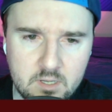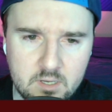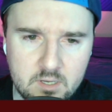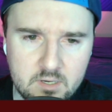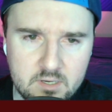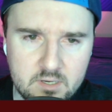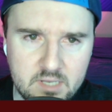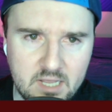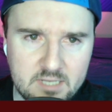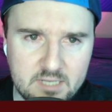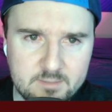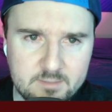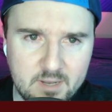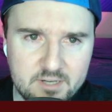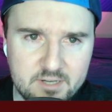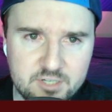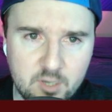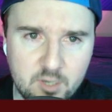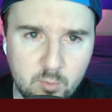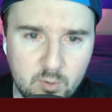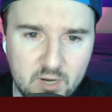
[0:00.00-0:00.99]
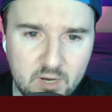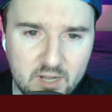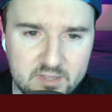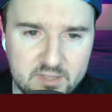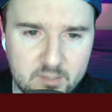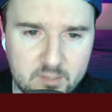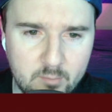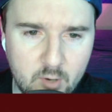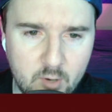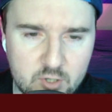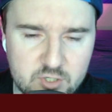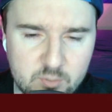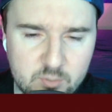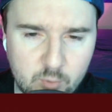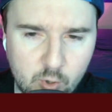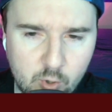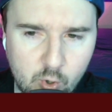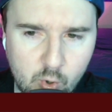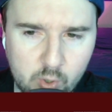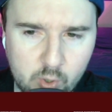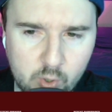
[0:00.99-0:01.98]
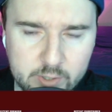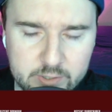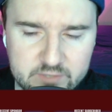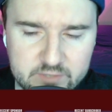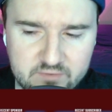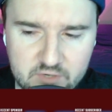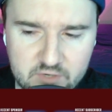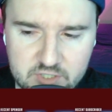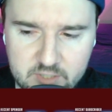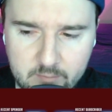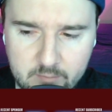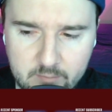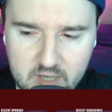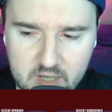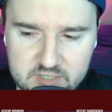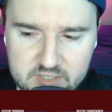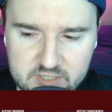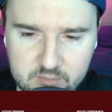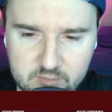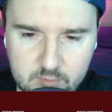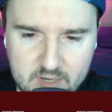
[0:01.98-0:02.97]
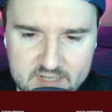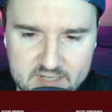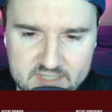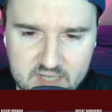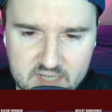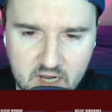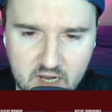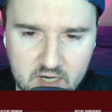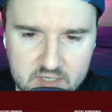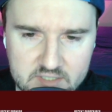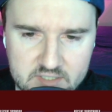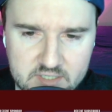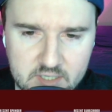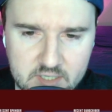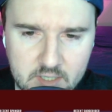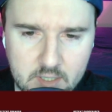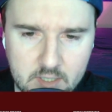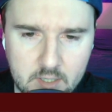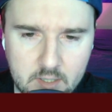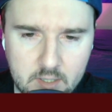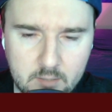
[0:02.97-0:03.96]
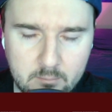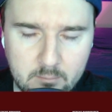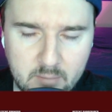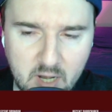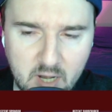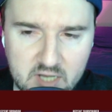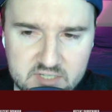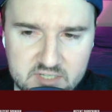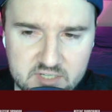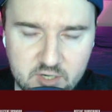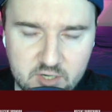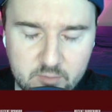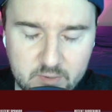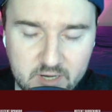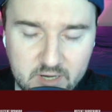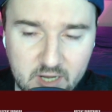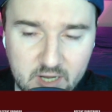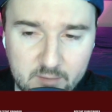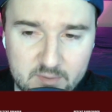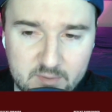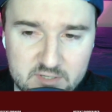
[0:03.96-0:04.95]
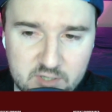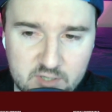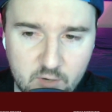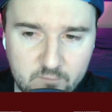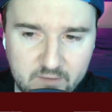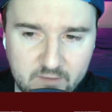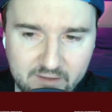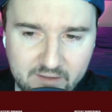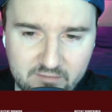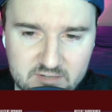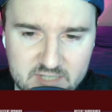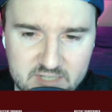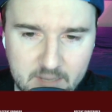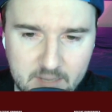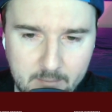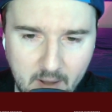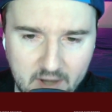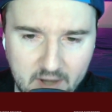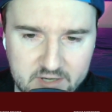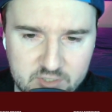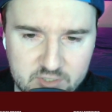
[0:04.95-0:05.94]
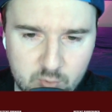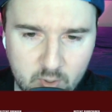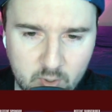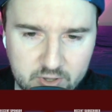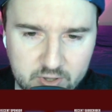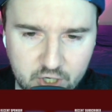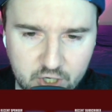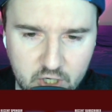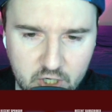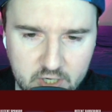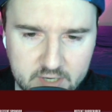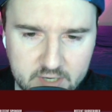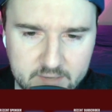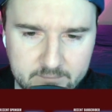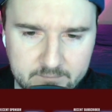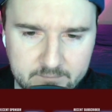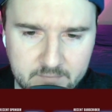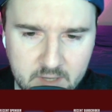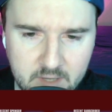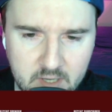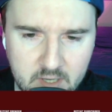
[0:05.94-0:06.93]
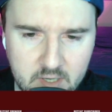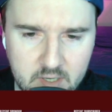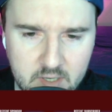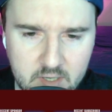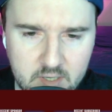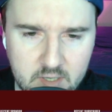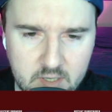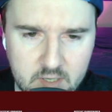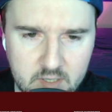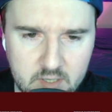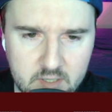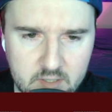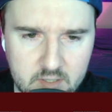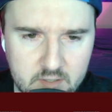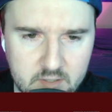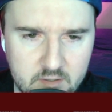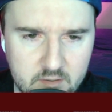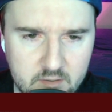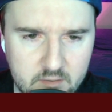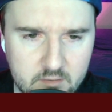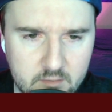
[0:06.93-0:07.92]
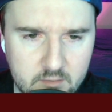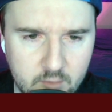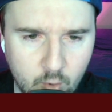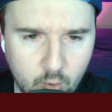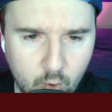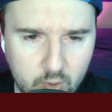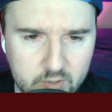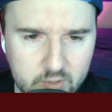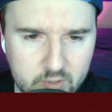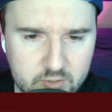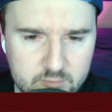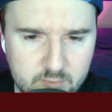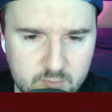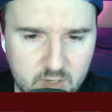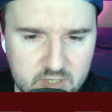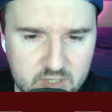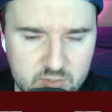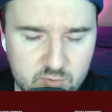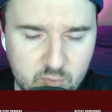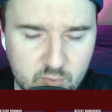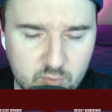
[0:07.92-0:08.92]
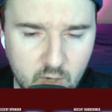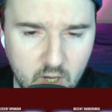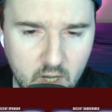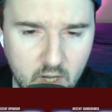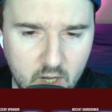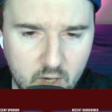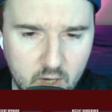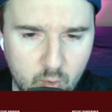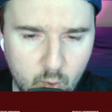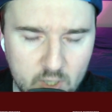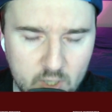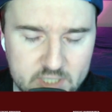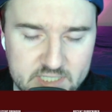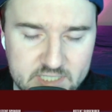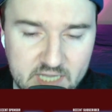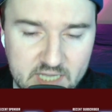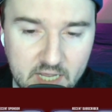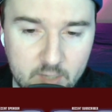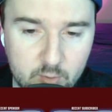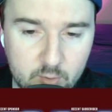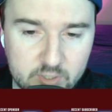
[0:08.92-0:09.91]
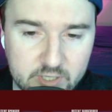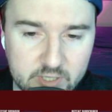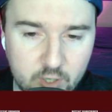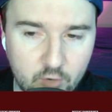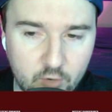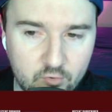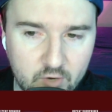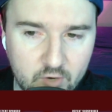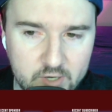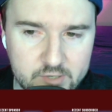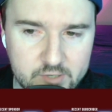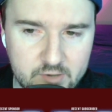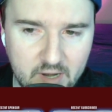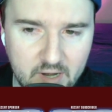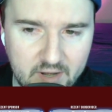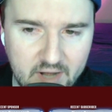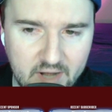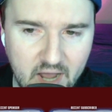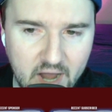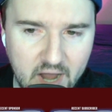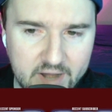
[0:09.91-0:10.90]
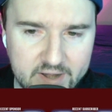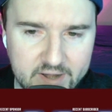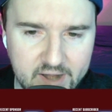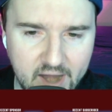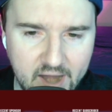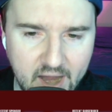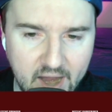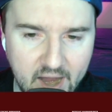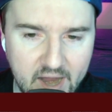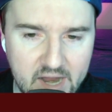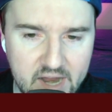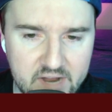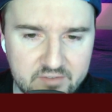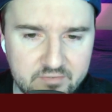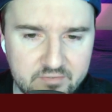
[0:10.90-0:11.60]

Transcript: Next matchup, we got the Baltimore Orioles versus the Boston Red Sox. Boston opening up as home favorites at minus 130. The Orioles plus, uh, 110 with the over under at 9.5.